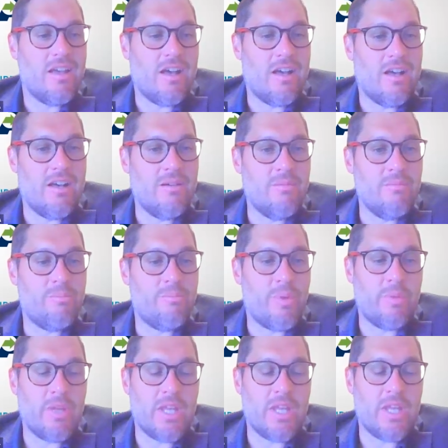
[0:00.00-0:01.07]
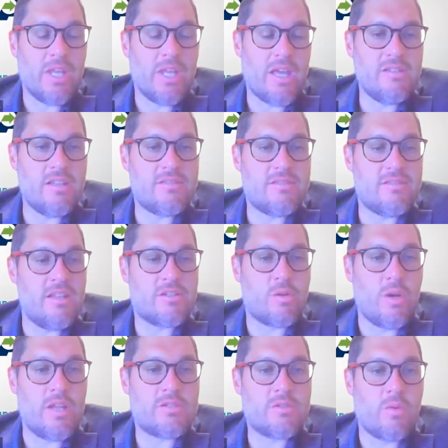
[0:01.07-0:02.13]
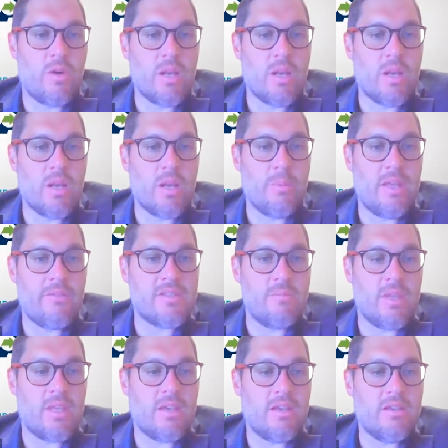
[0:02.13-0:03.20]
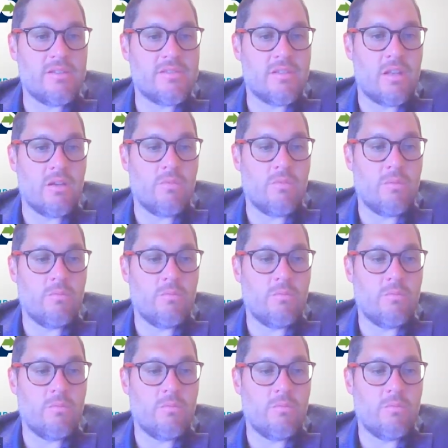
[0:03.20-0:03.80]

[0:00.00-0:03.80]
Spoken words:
But yeah, it's quite a bit, and obviously because